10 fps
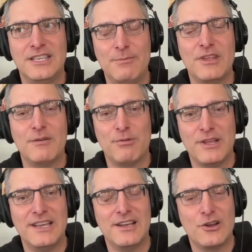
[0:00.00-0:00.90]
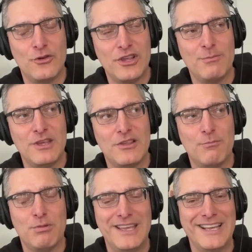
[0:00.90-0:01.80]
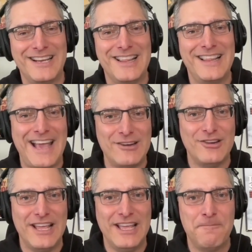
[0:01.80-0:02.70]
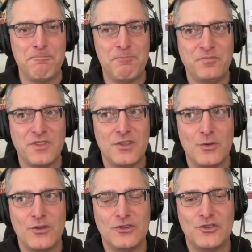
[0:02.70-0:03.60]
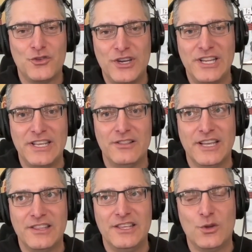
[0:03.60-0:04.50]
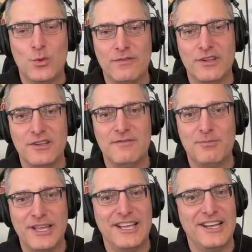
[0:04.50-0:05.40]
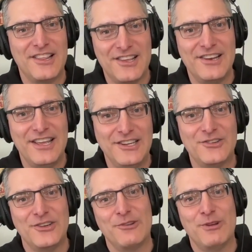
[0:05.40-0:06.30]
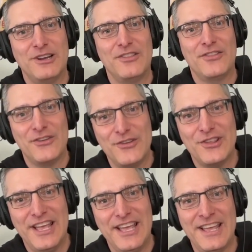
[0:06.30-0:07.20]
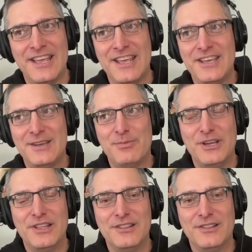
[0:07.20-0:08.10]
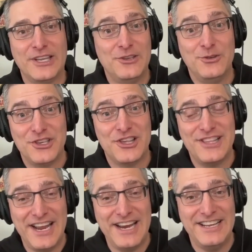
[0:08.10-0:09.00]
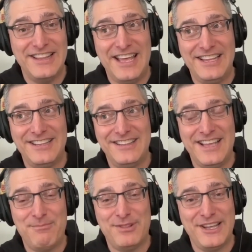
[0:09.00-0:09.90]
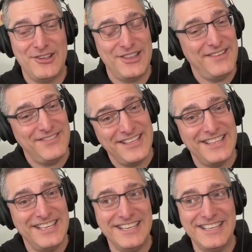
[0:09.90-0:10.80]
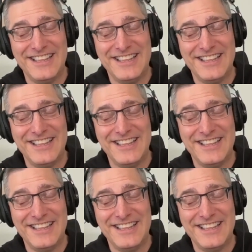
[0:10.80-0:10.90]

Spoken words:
teams that are playing on Christmas are playing on Saturday. So they're treating it like the equivalent of playing on Sunday and turning around on Thursday. But like you just stated, that player safety thing